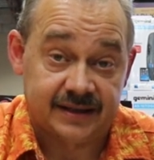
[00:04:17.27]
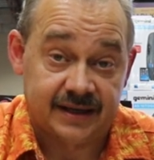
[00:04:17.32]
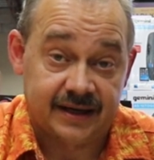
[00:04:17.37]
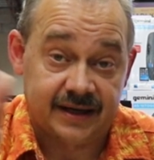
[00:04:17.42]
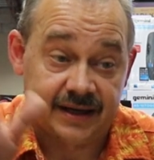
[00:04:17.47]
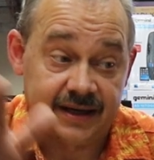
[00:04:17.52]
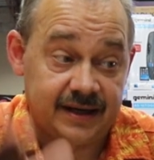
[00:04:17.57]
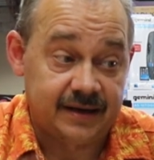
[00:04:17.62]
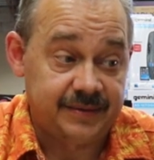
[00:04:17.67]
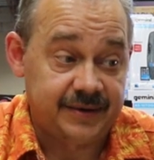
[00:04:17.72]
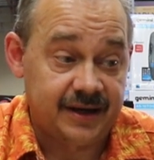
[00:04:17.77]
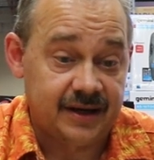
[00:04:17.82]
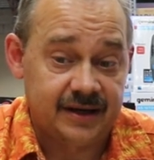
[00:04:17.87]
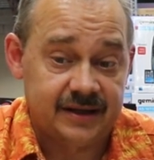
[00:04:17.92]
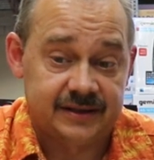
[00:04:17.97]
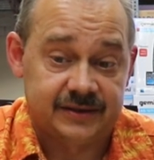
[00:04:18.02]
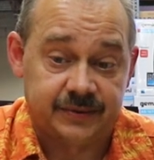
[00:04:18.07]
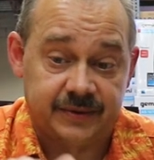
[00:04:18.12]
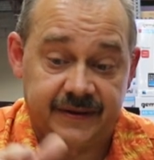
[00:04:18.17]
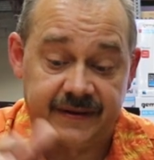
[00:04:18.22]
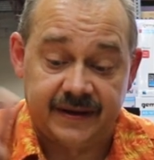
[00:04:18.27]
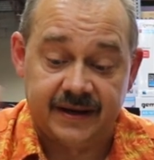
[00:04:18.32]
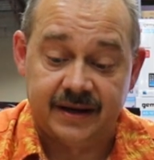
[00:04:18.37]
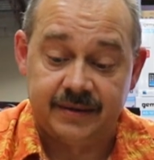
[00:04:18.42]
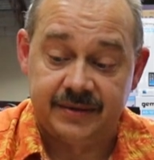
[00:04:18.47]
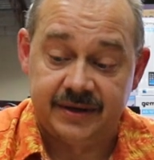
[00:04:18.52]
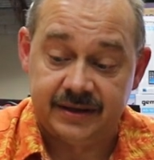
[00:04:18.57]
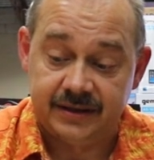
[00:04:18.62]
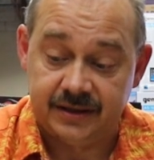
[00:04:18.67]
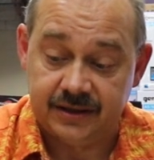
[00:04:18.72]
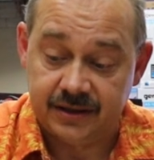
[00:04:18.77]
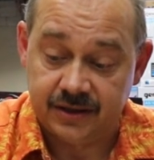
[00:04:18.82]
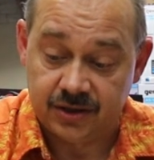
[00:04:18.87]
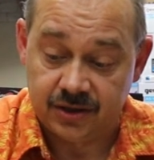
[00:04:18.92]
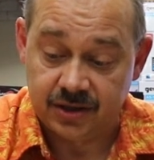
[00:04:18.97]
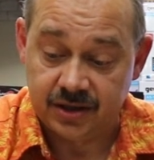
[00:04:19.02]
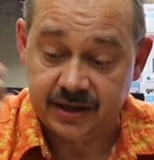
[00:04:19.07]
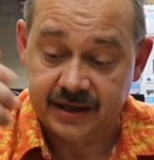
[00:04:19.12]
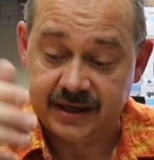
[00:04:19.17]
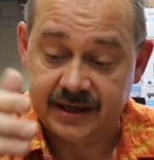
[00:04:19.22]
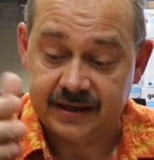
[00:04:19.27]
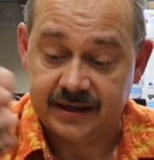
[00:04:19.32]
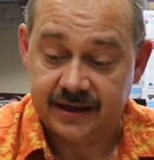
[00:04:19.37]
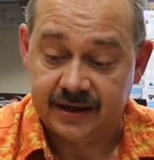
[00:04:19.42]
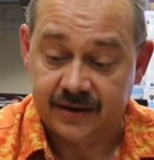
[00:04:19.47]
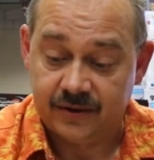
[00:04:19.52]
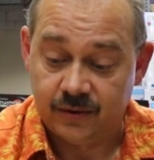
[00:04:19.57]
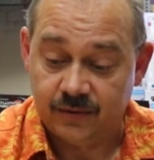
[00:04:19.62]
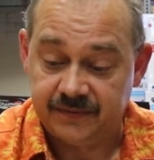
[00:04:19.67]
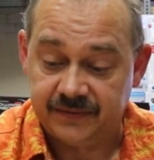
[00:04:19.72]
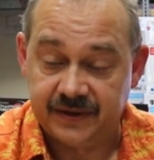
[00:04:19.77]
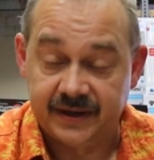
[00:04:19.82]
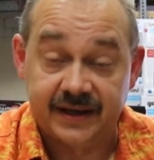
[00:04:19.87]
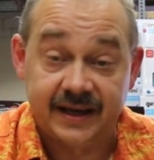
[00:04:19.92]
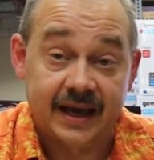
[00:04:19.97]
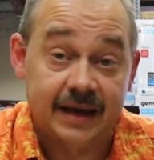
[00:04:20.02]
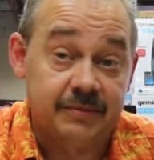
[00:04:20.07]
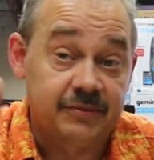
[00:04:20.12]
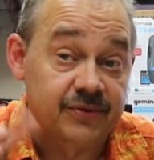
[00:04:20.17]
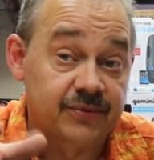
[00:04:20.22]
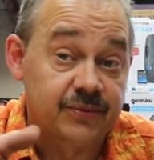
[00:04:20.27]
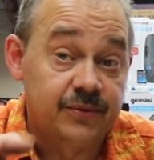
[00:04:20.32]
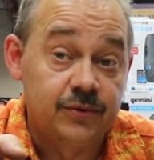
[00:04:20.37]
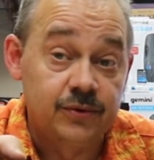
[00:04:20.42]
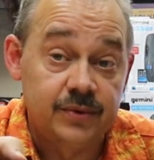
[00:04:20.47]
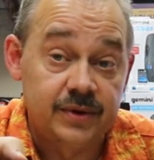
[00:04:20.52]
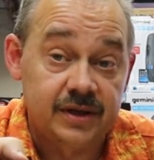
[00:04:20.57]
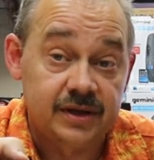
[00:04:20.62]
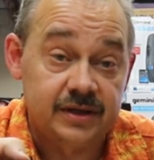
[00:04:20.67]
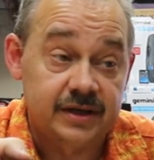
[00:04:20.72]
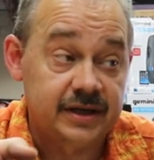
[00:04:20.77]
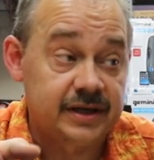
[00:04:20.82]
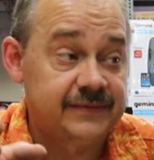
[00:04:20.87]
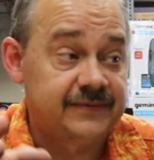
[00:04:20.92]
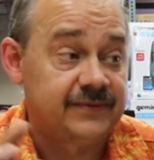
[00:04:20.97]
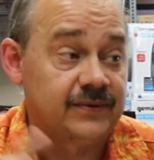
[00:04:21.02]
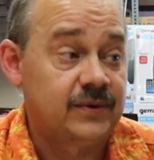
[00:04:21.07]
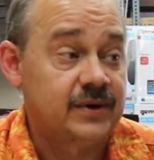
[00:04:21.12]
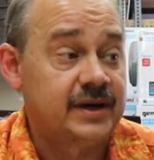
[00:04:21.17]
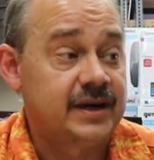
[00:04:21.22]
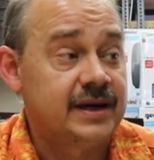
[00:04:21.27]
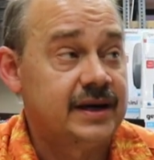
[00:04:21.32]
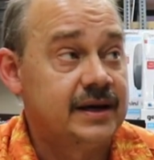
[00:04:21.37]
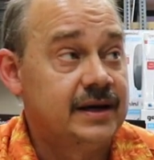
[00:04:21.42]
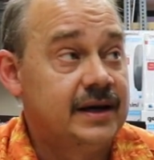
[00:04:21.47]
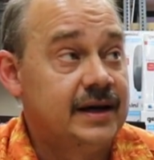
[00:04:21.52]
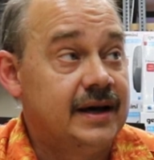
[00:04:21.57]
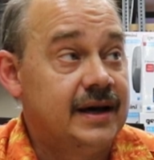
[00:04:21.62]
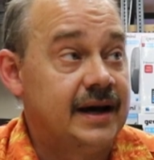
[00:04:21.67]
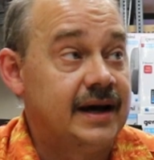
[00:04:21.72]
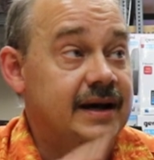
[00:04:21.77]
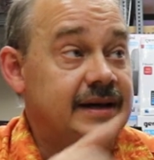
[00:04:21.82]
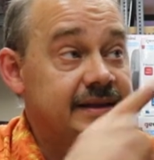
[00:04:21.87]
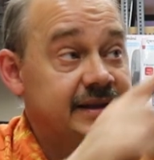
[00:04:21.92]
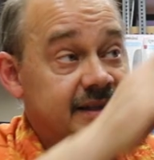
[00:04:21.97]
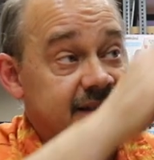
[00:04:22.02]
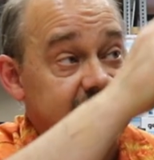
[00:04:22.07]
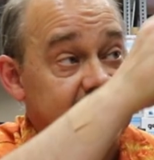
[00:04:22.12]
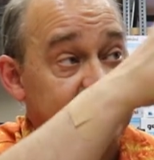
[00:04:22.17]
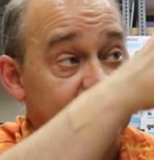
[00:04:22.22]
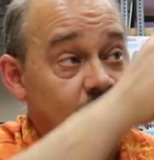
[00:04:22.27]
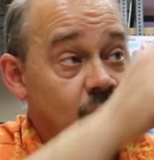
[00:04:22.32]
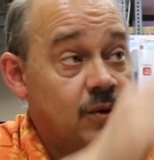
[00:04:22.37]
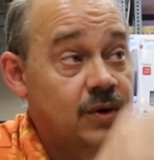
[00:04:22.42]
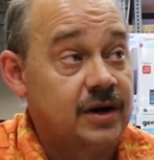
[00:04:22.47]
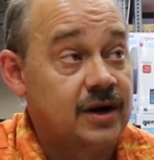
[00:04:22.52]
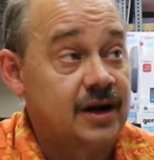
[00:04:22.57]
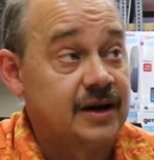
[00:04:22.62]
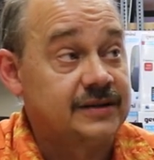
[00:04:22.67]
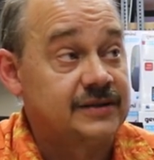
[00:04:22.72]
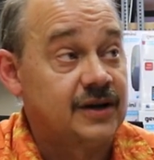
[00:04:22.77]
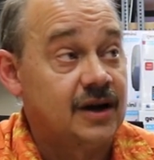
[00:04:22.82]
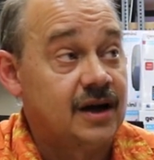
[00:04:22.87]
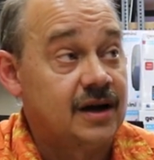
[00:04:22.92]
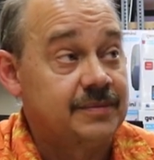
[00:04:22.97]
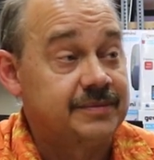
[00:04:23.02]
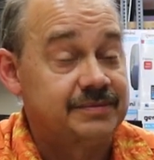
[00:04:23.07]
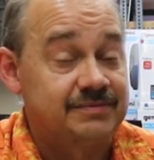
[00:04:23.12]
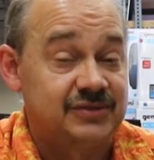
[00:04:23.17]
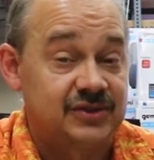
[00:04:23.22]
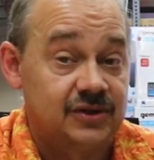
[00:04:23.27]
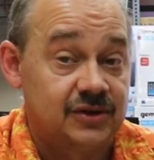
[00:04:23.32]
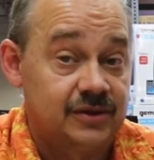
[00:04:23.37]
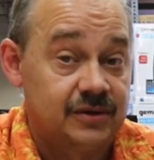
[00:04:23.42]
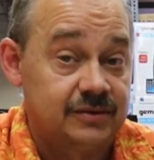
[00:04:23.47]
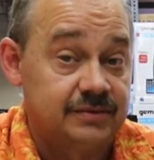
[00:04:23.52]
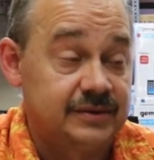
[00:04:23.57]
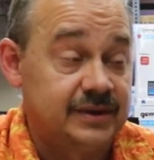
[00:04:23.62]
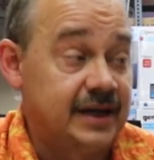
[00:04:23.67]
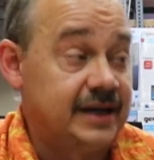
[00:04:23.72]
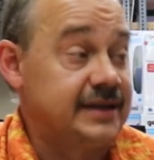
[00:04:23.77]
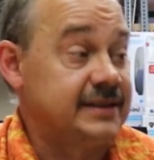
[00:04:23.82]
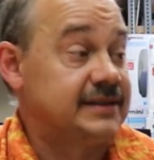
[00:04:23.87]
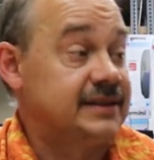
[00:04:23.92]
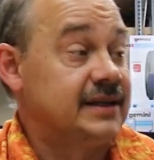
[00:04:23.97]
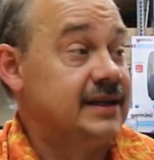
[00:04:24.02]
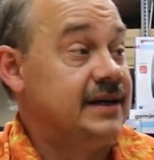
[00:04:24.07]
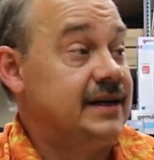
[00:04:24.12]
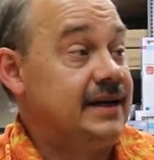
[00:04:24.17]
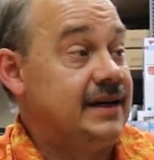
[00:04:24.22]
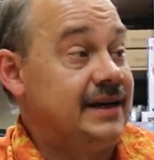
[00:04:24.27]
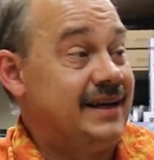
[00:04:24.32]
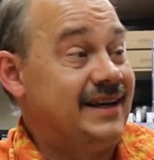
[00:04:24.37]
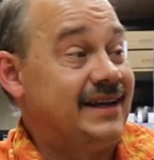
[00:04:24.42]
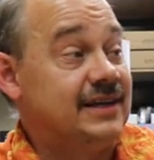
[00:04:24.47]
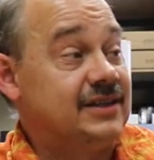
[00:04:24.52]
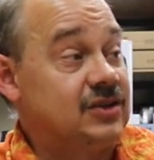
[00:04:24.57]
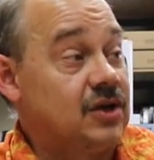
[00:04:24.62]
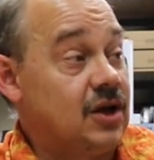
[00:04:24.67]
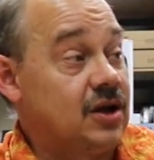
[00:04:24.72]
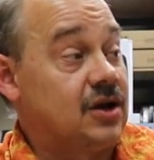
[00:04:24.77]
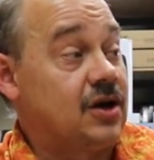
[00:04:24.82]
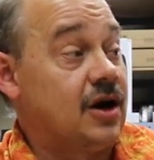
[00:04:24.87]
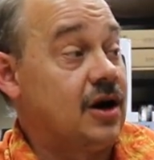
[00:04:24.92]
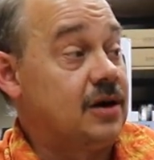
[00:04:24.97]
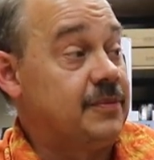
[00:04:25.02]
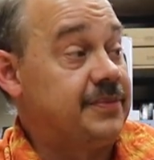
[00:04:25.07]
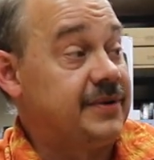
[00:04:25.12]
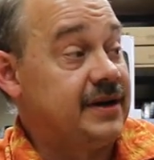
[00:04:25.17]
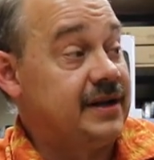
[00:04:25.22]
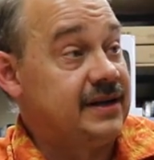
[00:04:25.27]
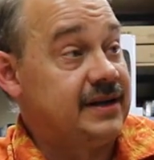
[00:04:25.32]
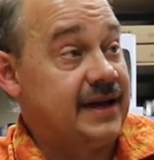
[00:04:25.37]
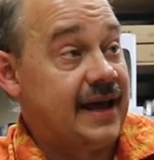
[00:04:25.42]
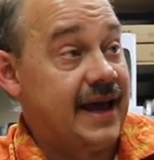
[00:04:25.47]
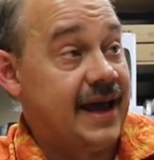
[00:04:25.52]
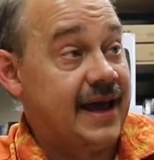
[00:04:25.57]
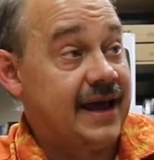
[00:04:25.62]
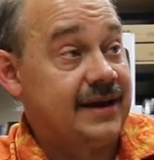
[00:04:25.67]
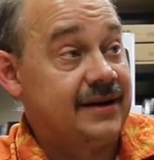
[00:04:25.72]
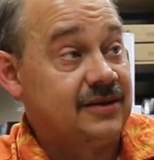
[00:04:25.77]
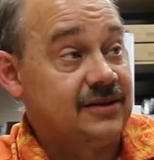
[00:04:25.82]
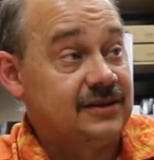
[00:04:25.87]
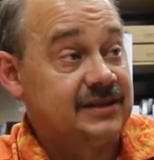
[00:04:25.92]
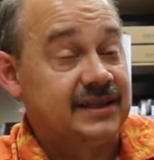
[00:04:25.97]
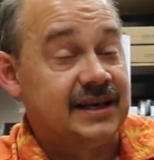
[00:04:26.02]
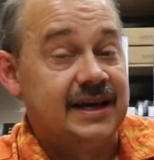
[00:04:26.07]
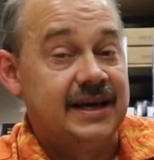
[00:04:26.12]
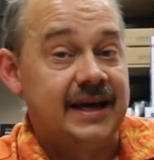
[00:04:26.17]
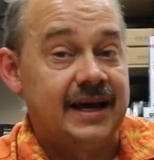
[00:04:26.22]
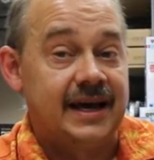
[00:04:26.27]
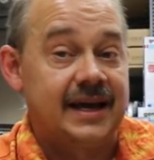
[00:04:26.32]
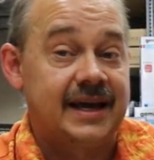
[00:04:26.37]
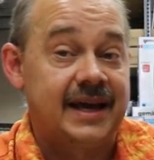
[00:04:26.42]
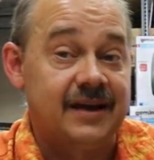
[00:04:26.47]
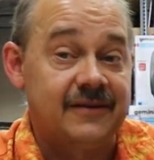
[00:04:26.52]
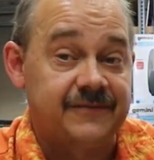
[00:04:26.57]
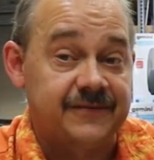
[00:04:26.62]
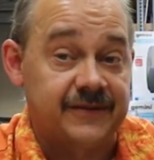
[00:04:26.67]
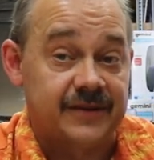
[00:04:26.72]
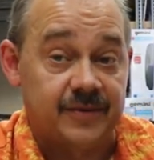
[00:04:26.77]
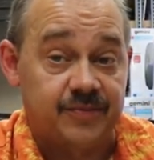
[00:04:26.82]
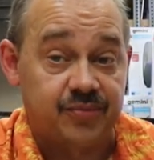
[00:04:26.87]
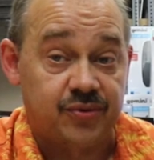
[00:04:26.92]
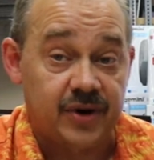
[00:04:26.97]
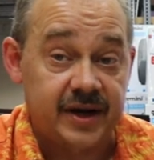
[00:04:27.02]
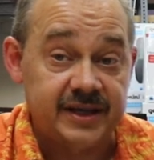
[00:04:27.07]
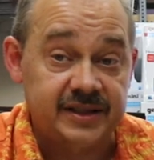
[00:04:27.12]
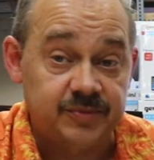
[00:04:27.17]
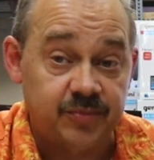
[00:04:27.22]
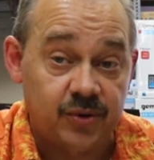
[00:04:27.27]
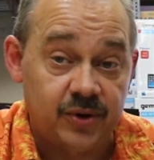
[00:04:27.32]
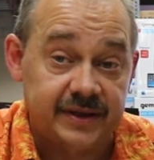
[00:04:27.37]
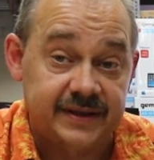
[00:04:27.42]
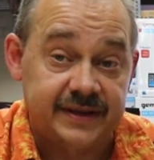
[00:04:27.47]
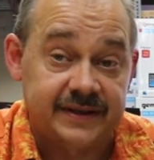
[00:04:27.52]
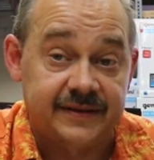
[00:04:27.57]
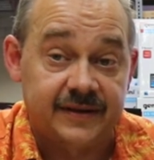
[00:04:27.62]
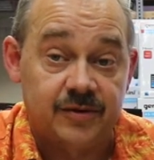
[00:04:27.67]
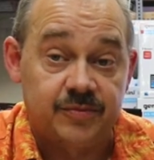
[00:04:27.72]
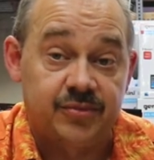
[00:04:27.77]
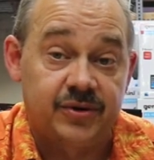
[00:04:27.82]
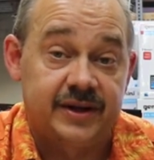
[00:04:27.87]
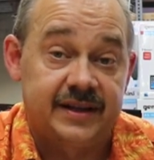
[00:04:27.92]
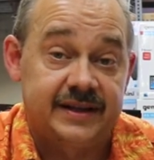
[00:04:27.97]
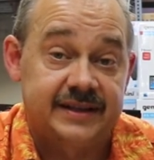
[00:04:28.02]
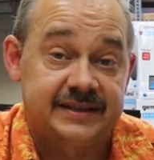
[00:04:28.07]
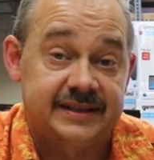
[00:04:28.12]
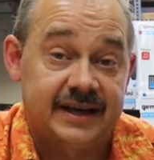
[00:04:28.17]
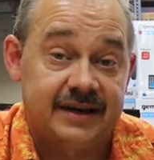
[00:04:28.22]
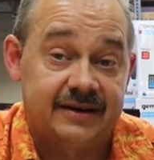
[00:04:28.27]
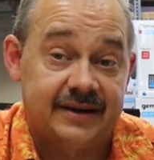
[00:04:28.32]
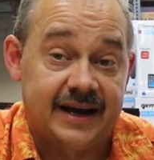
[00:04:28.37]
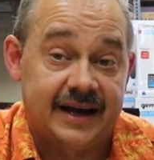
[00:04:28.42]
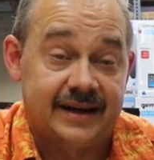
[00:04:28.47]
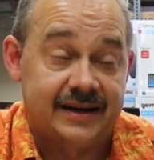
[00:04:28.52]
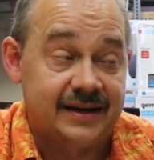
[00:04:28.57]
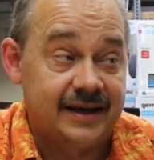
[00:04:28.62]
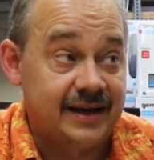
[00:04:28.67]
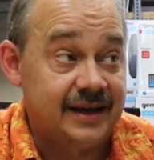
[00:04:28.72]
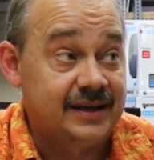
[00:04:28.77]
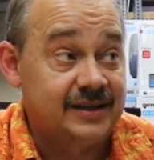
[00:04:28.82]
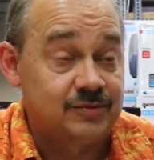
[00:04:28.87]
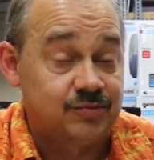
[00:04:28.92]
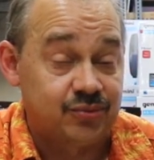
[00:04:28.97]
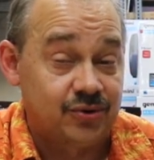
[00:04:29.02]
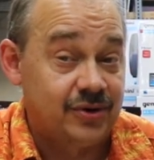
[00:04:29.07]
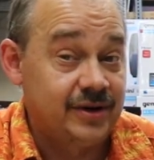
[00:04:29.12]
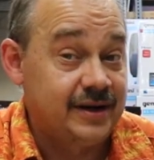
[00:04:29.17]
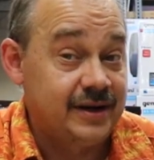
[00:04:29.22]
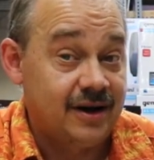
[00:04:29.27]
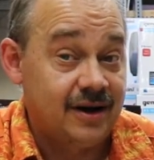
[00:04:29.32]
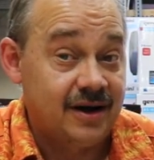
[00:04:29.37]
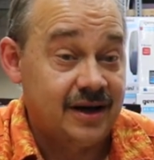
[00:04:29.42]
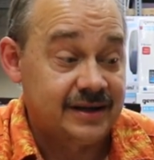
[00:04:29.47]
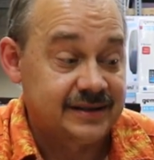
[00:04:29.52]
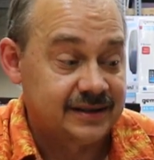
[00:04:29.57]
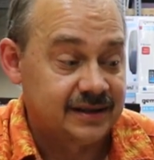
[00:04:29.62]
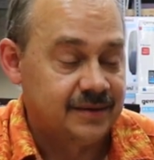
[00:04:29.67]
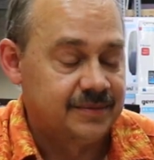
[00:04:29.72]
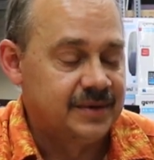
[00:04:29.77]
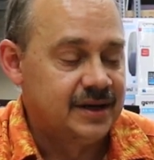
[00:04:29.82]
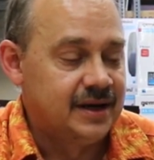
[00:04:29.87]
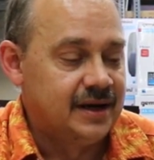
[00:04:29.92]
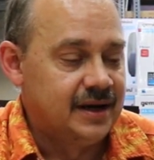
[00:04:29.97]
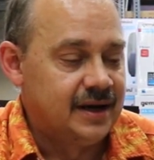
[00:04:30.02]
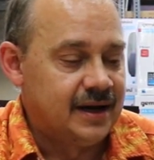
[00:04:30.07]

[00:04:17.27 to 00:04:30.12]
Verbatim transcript: I gotta be honest with you. I mean, you heard it. Uh, hopefully, it came through real good for you. Uh, it does have a horn on top, so nice. It is all carpeted handles. Again, for the price point that they're putting this out at, it's pretty awesome.